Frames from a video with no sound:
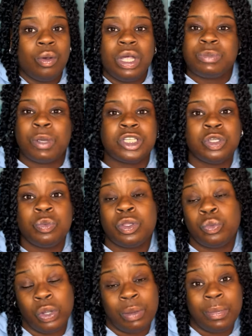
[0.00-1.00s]
especially
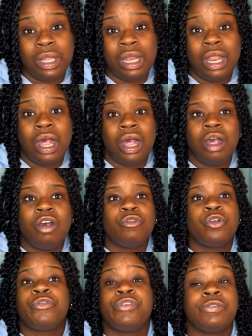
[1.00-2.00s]
with women,
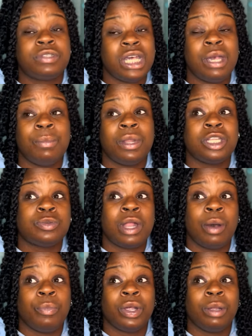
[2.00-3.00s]
for 15 minutes
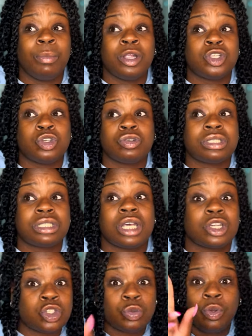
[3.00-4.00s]
without bringing about your
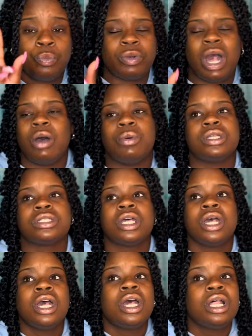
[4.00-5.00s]
sexual prowess.
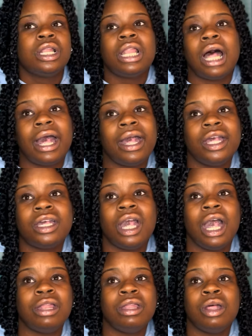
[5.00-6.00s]
Like,
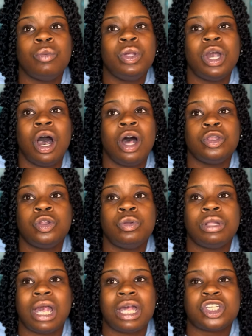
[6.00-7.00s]
and then we all
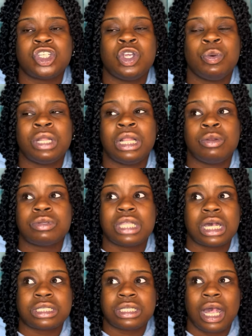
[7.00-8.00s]
knew last year when that little
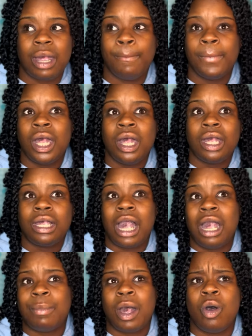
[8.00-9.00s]
sex tape
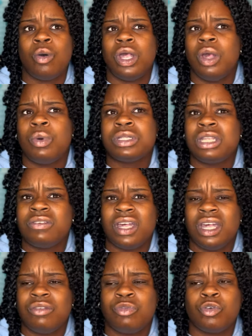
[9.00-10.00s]
came out, it wasn't even
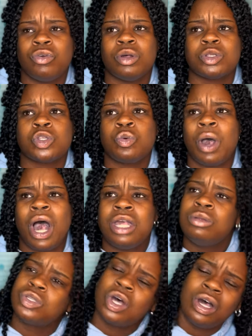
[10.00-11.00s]
hitting for real. So why are
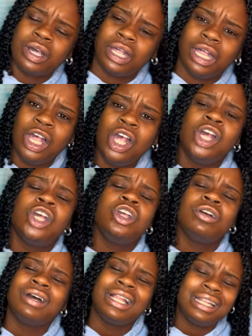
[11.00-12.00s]
you talking?
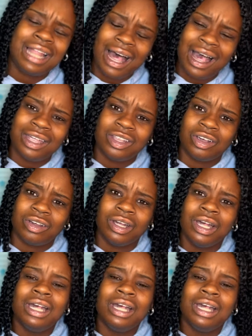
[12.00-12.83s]
You're a liar.